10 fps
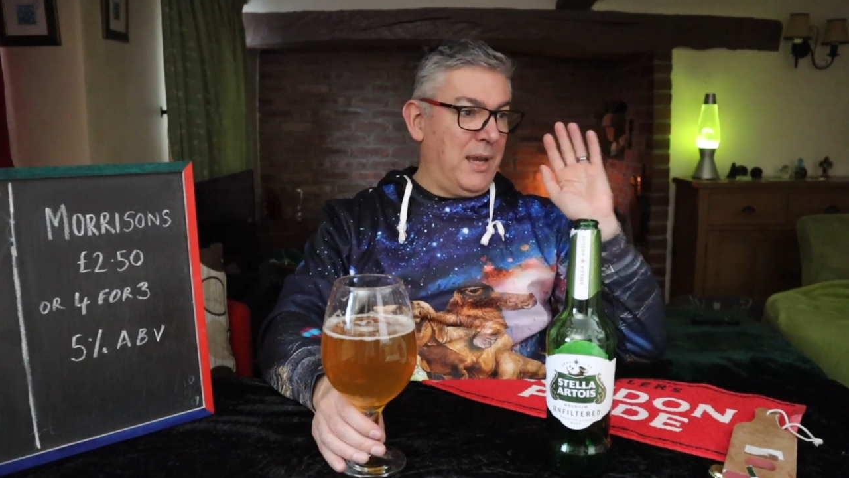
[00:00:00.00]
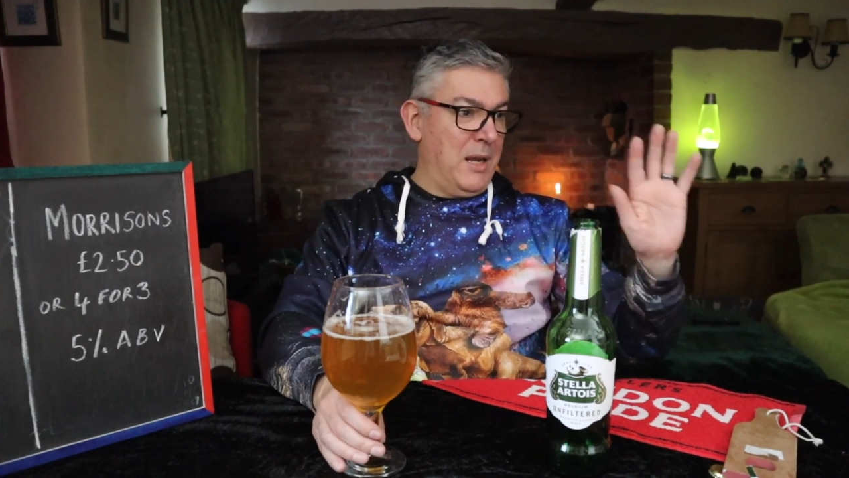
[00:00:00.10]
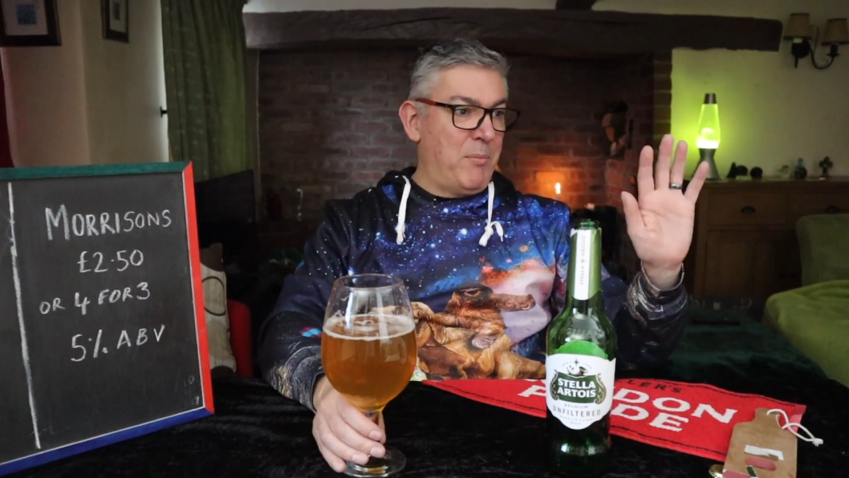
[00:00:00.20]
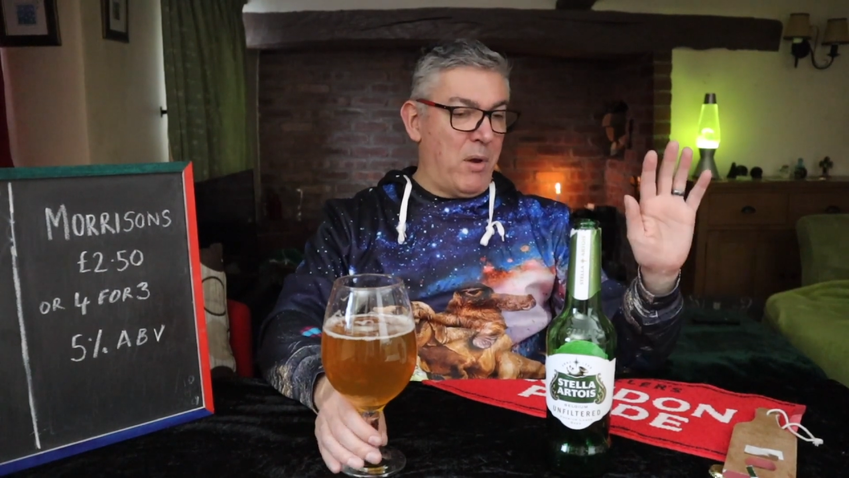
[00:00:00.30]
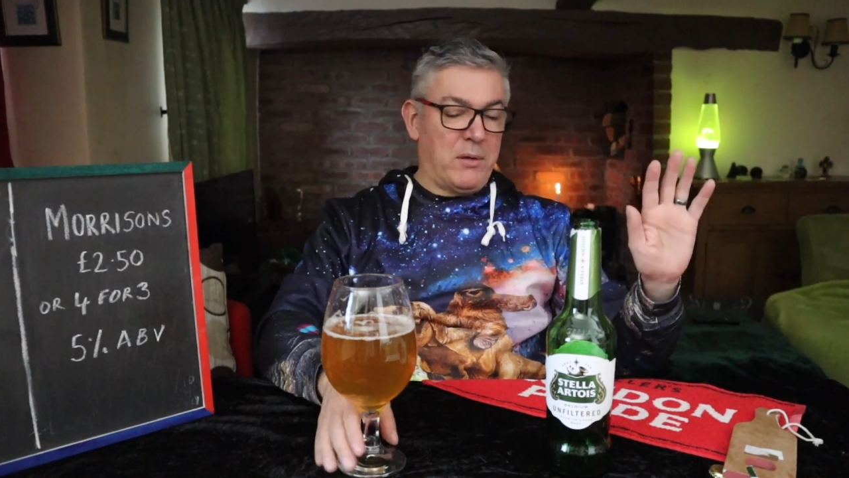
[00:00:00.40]

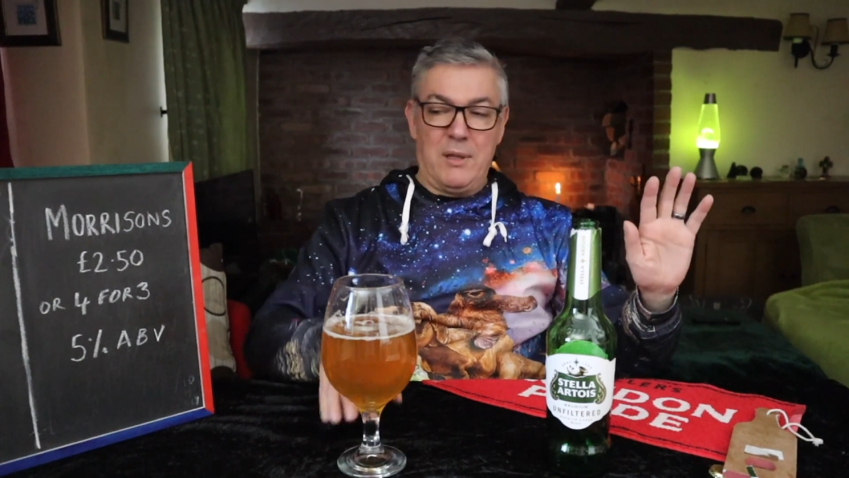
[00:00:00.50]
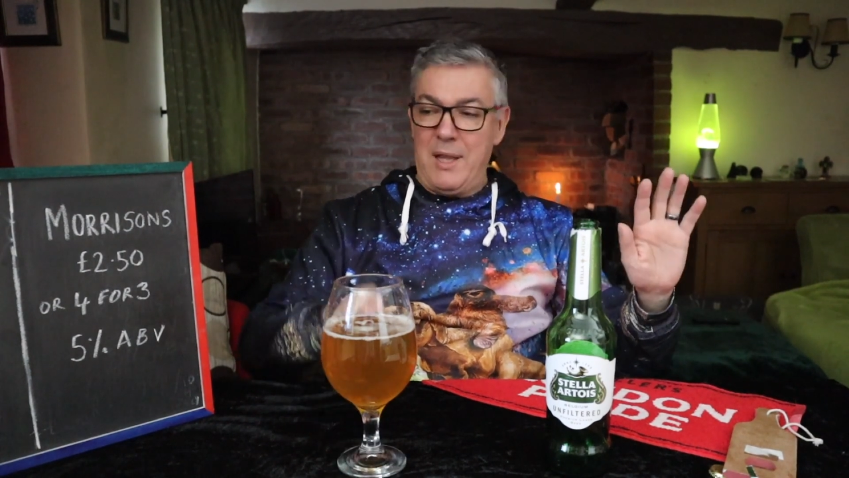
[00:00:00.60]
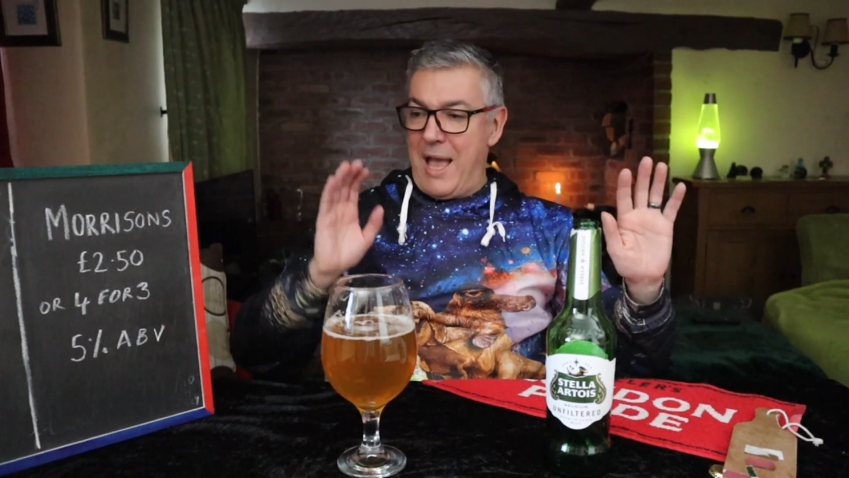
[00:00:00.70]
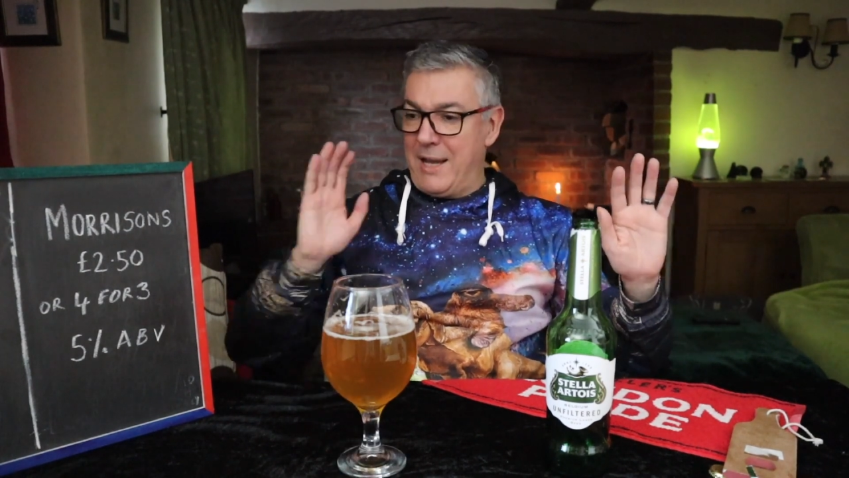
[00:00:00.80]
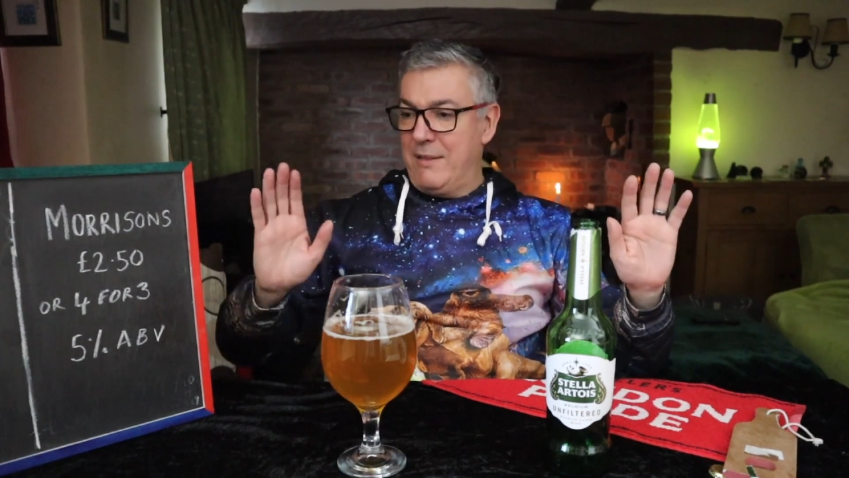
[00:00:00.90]
In a
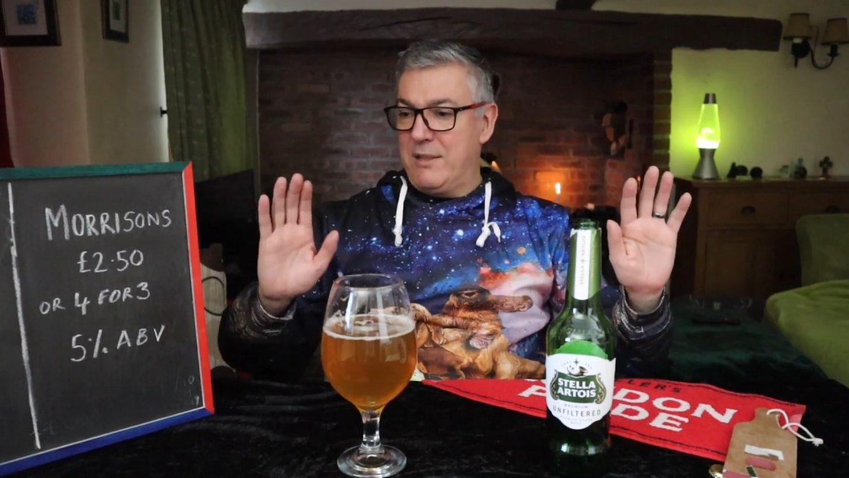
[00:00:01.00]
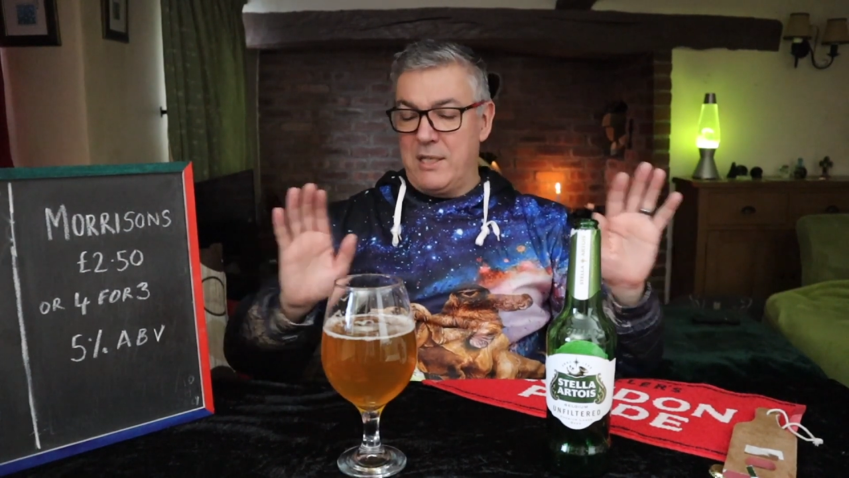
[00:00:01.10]
bottle and in the